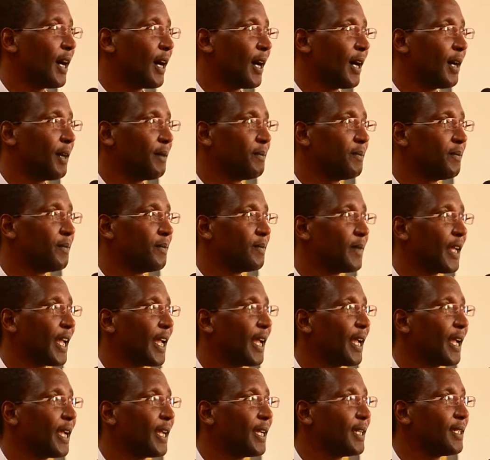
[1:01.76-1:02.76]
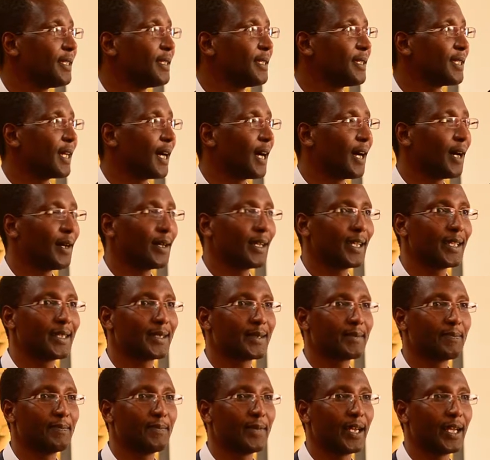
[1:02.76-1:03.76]

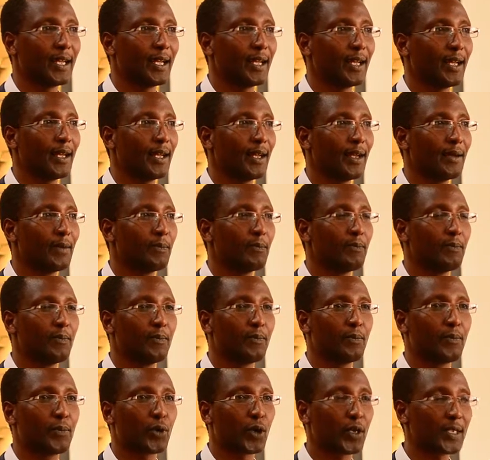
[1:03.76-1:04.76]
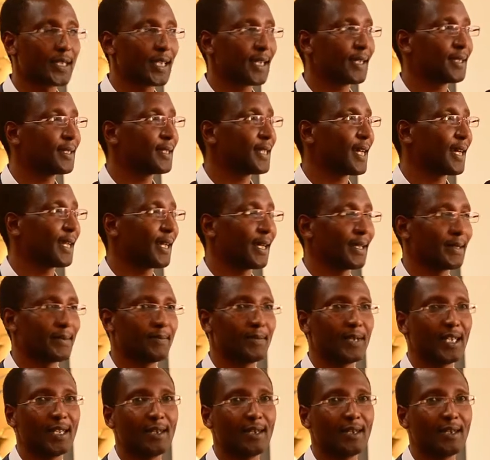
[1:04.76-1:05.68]
it's the project that has